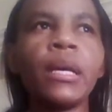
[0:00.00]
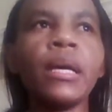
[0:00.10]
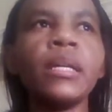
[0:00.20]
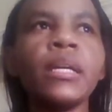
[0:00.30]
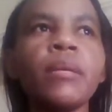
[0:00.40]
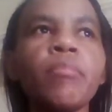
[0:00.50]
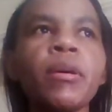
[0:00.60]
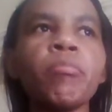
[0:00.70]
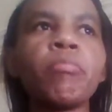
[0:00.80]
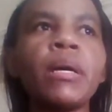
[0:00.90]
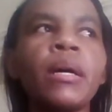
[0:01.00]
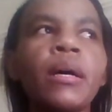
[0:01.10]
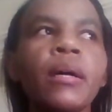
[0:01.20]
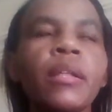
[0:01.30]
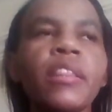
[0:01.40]
And I
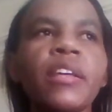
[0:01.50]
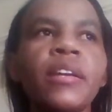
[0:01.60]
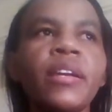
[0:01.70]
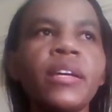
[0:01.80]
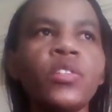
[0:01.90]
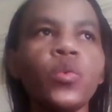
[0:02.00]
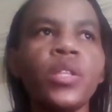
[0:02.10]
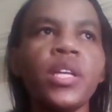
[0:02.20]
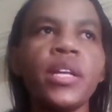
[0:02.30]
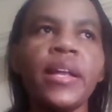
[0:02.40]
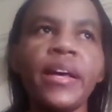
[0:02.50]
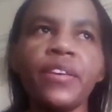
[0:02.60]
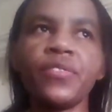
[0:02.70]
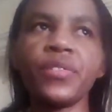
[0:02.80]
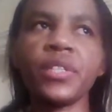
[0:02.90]
remember the night when they
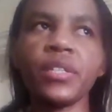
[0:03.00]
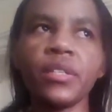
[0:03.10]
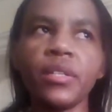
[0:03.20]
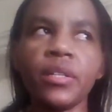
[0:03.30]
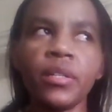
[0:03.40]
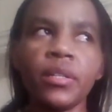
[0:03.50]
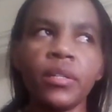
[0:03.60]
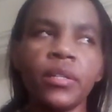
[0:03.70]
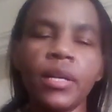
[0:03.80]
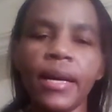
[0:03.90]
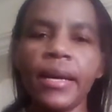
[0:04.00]
left, I